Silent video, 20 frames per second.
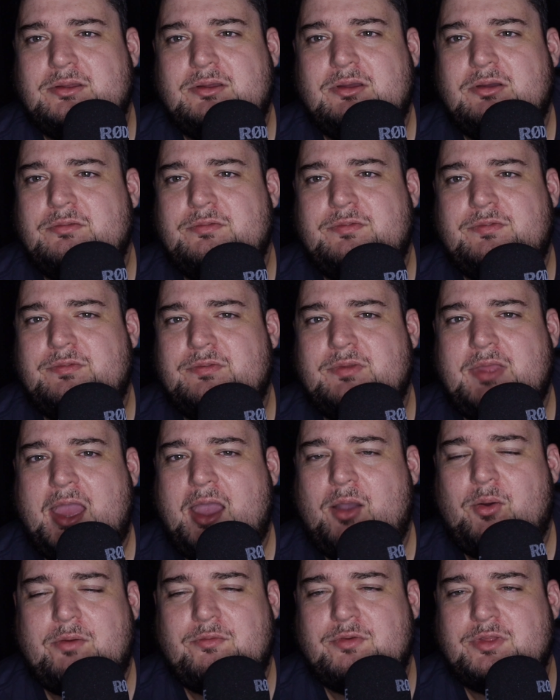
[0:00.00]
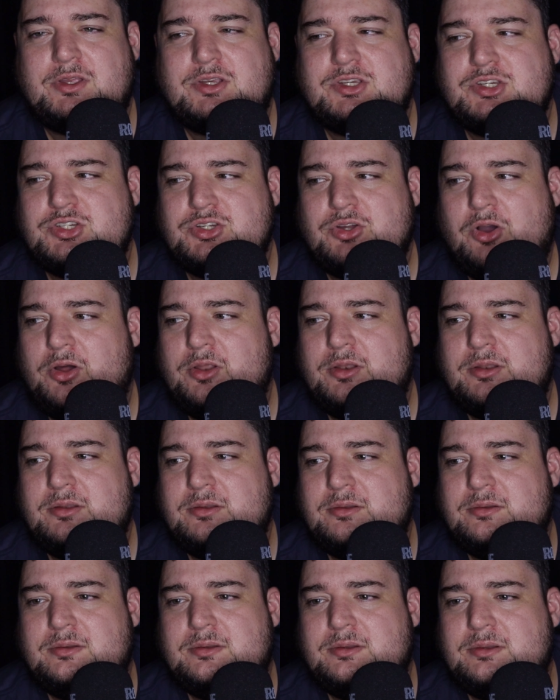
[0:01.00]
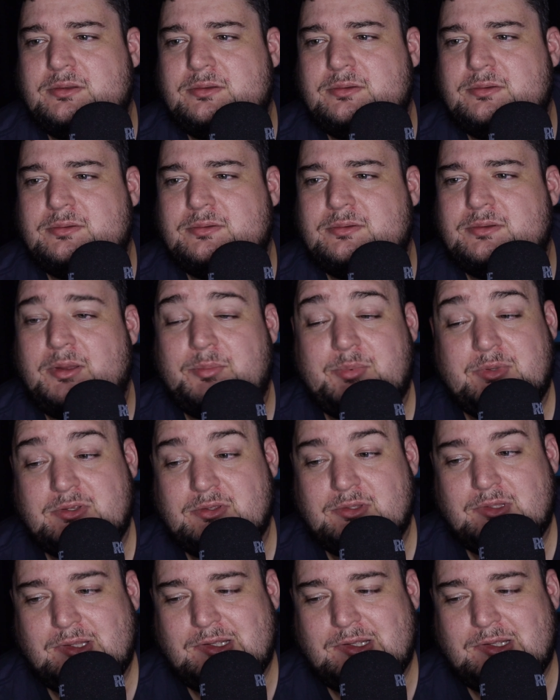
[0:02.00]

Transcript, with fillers: of how everything's shot up until the